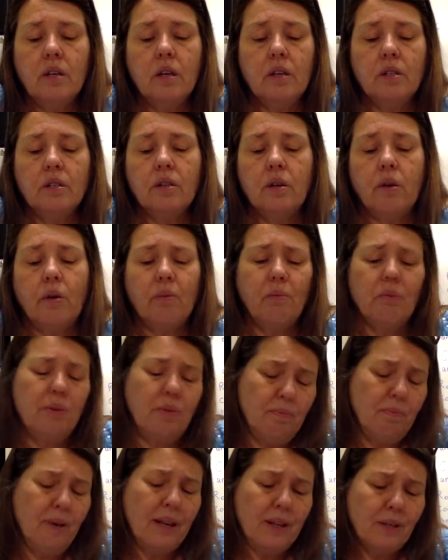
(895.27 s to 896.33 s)
So
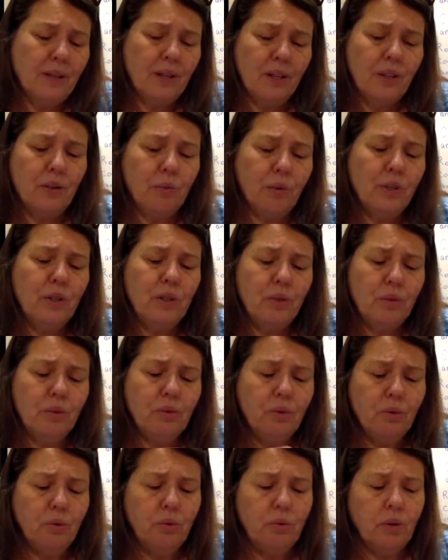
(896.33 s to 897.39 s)
basically when
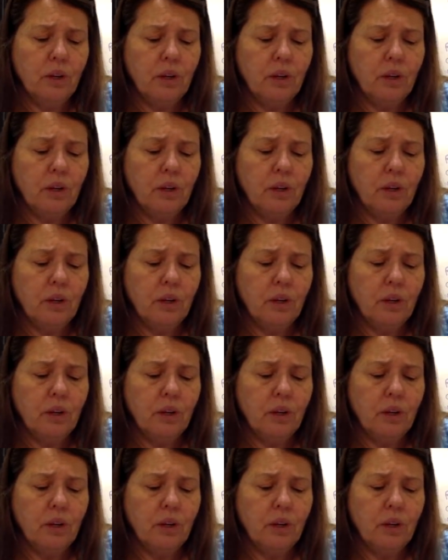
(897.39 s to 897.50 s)
you